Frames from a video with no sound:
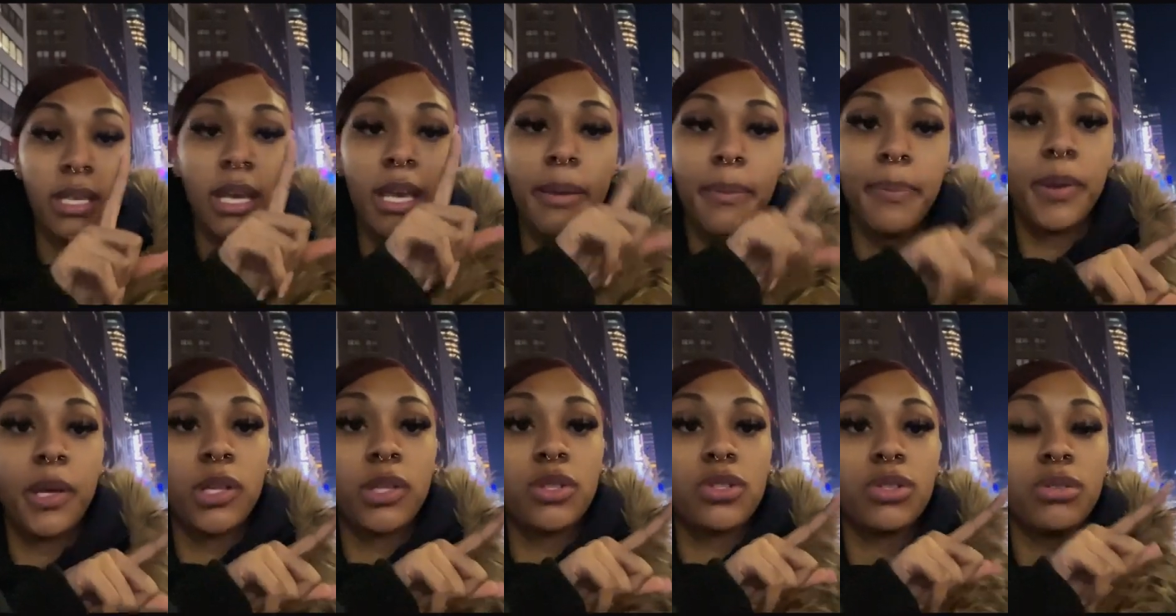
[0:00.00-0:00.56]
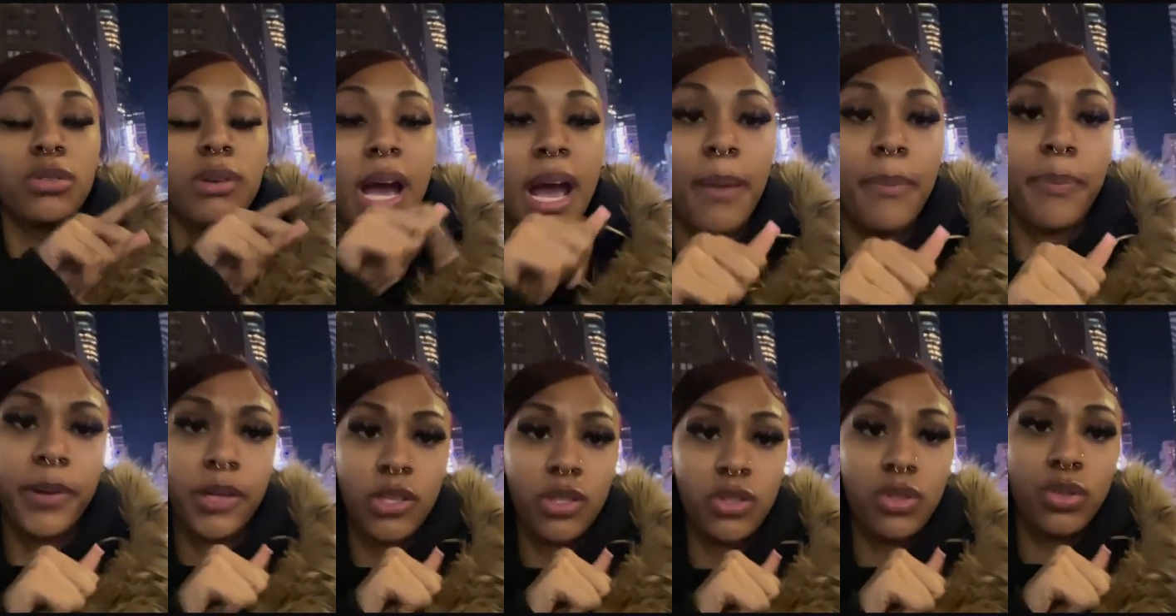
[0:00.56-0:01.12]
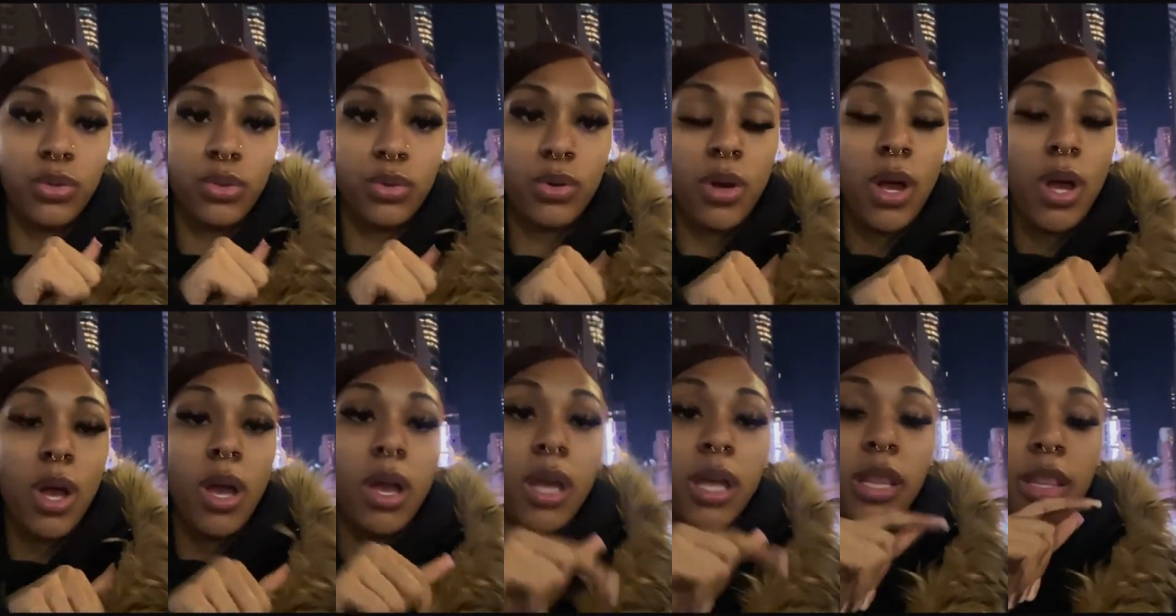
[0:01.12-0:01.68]
He picked two, I picked two.
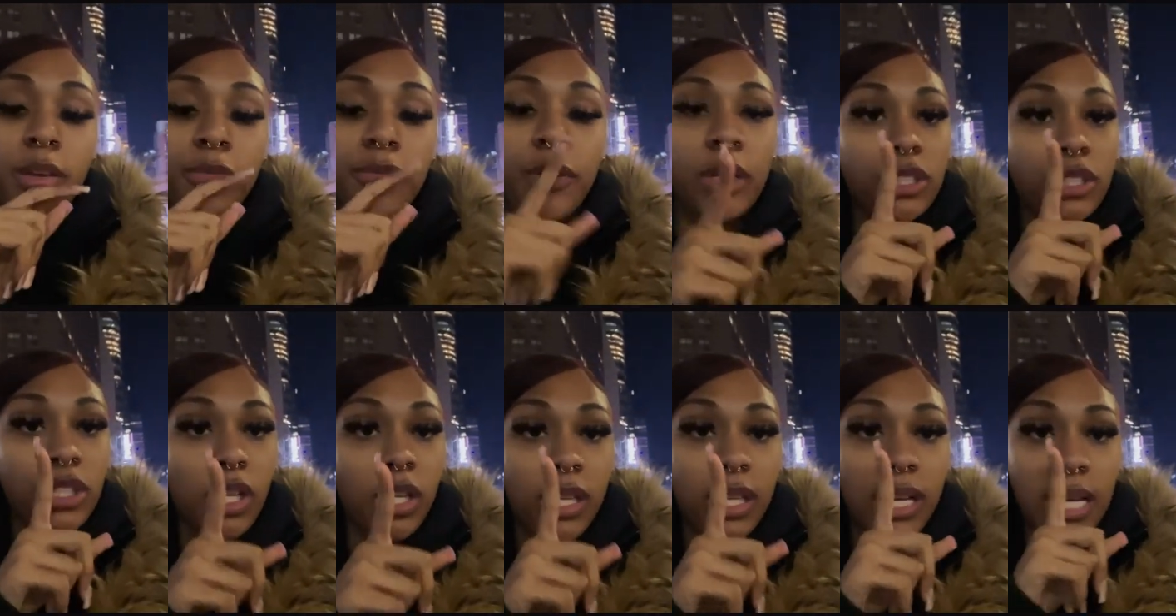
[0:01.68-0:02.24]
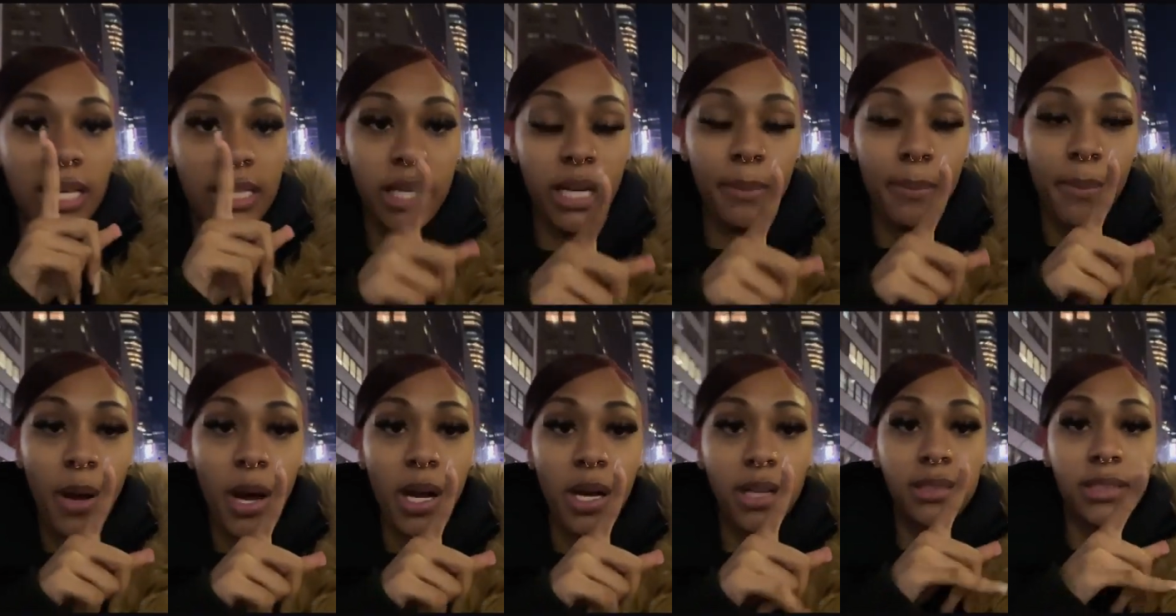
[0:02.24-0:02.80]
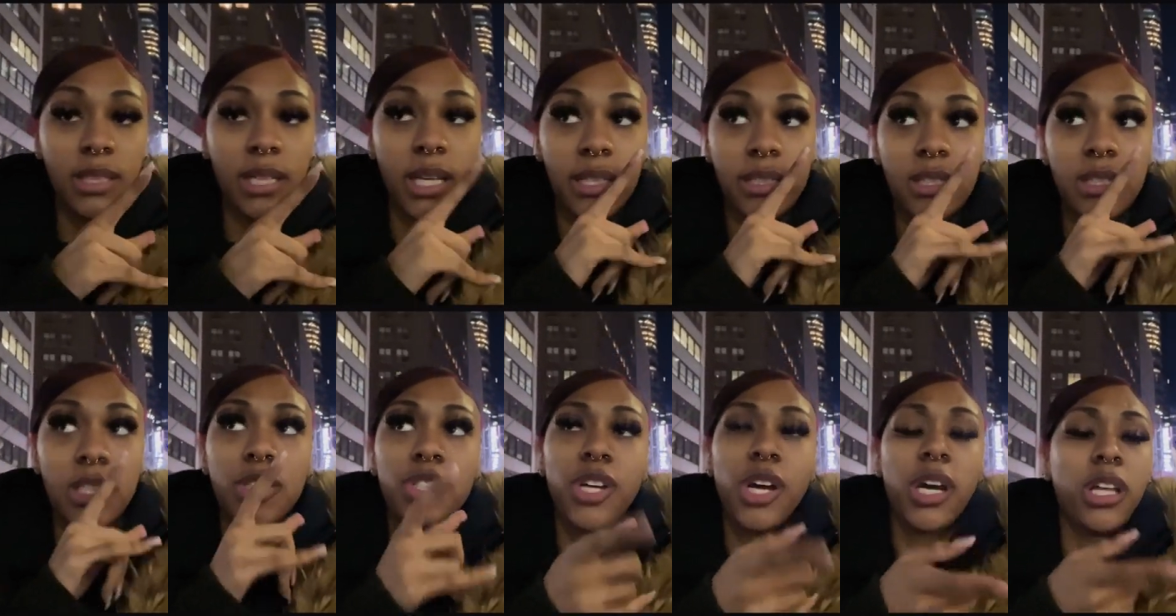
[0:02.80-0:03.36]
The first cookie that's in a box
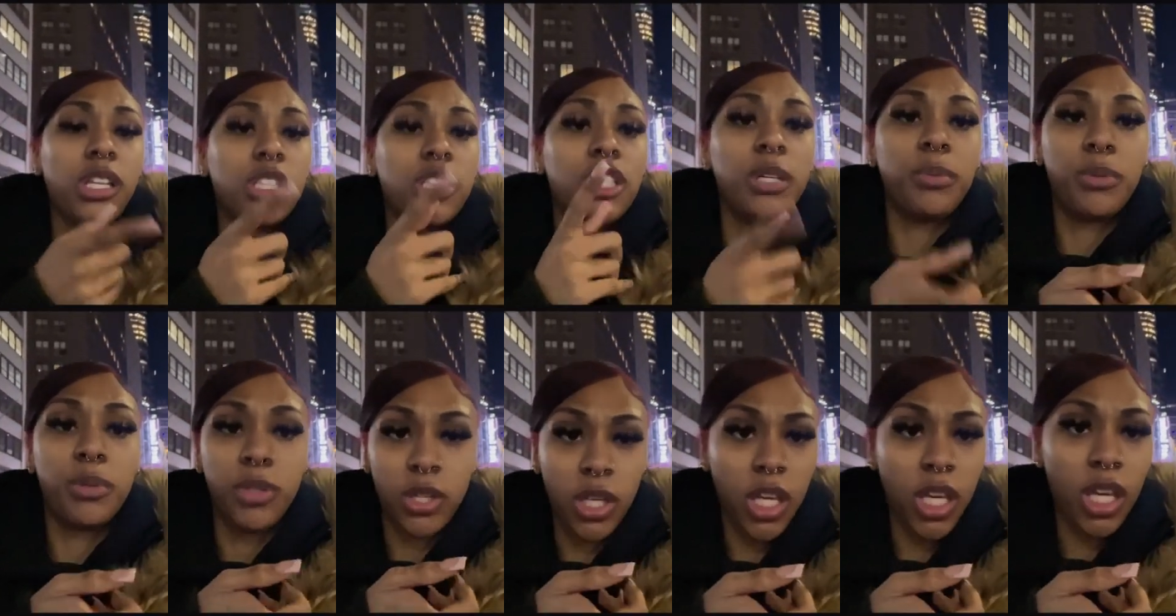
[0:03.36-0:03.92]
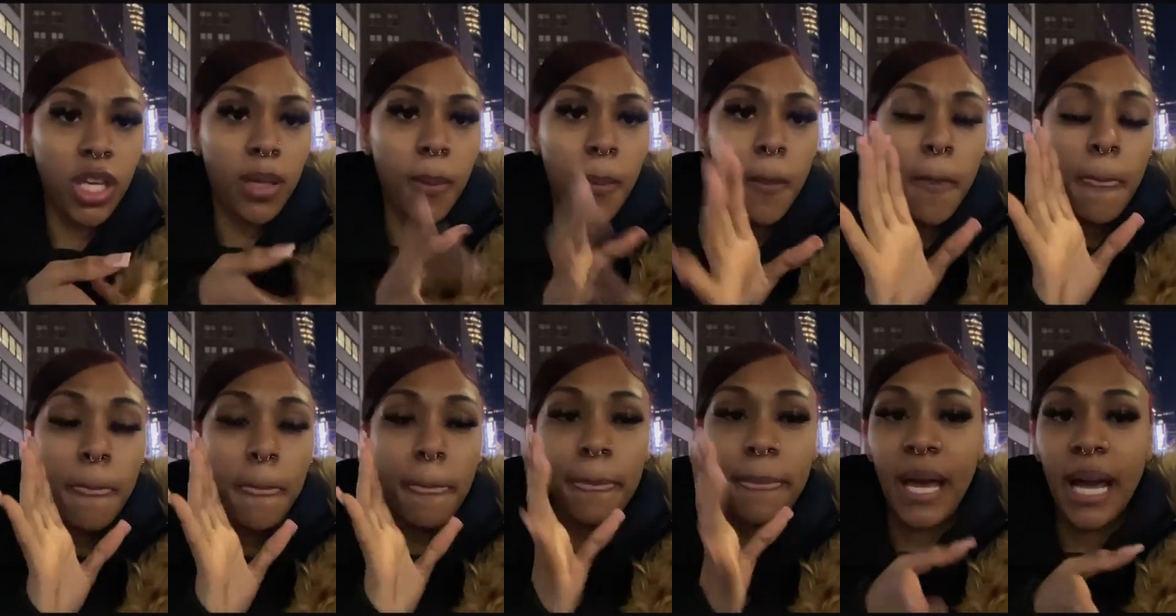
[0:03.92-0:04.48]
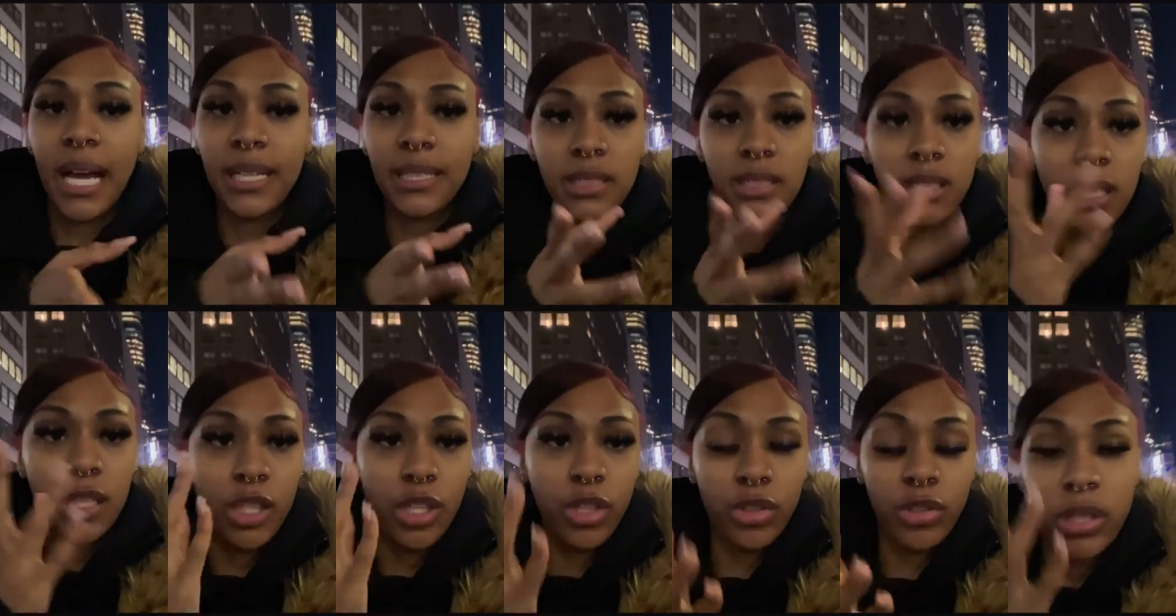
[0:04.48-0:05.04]
is the chocolate chip cookie.
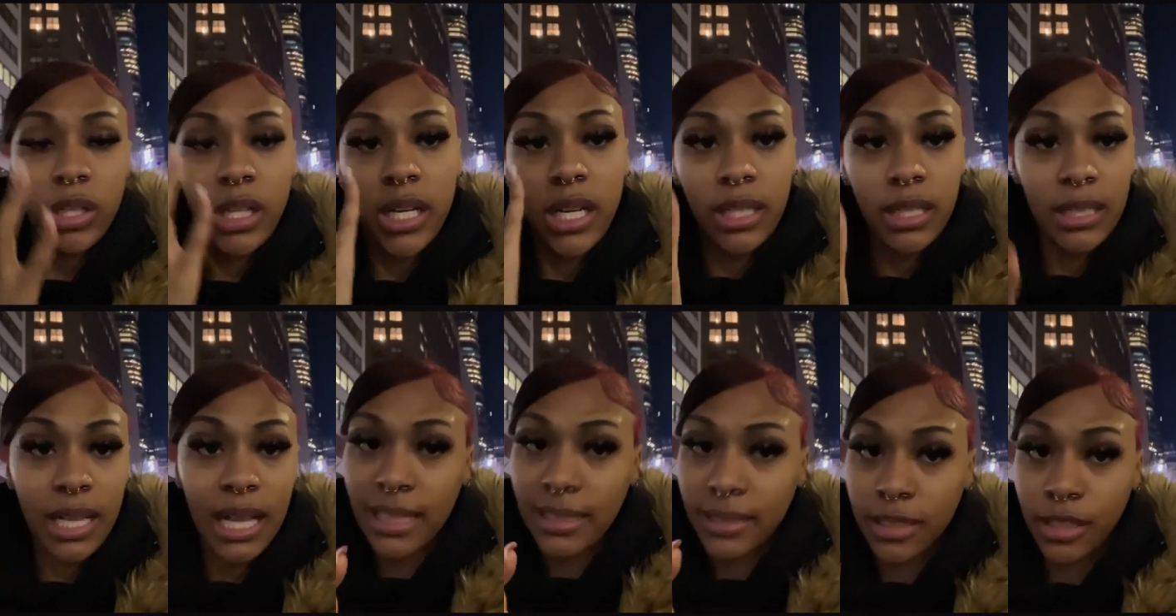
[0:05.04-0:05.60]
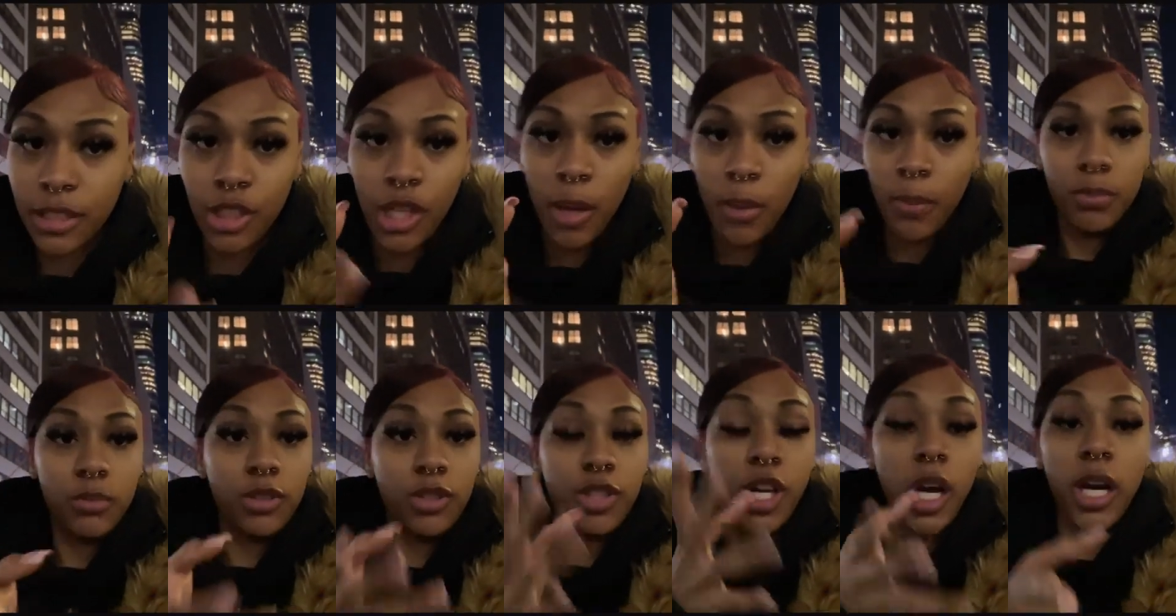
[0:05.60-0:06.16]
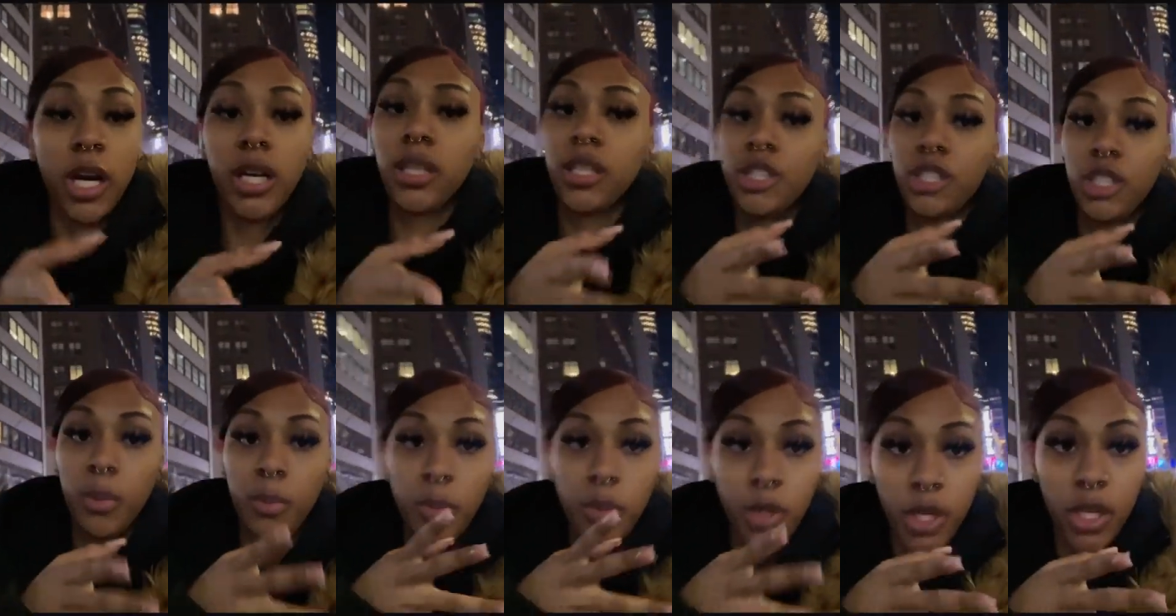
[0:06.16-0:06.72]
That's literally a classic chocolate
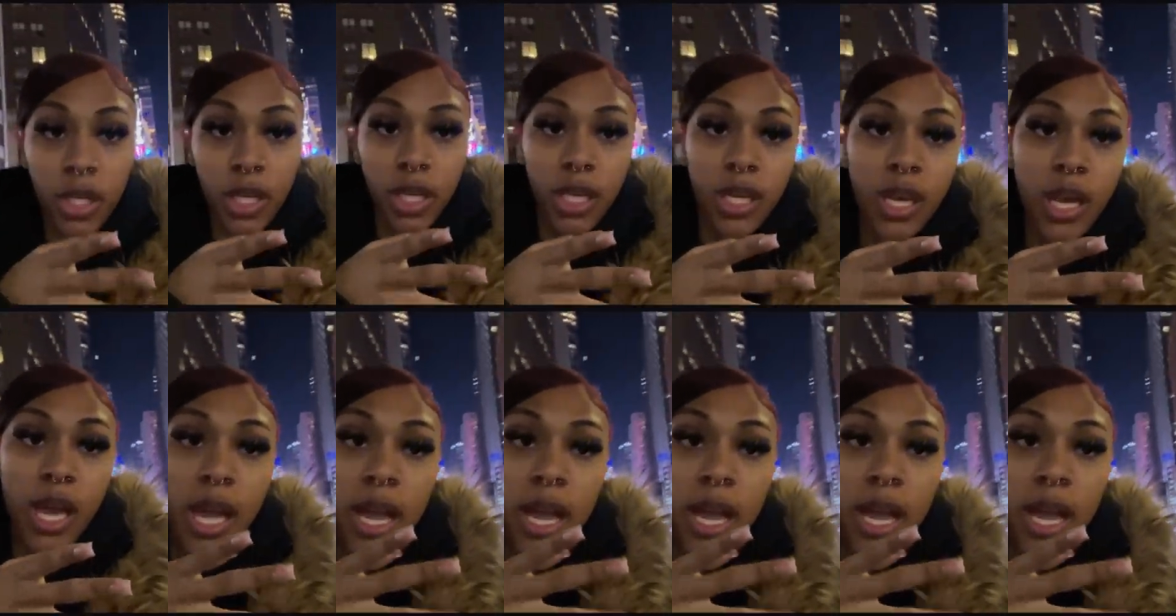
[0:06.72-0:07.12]
chip cookie.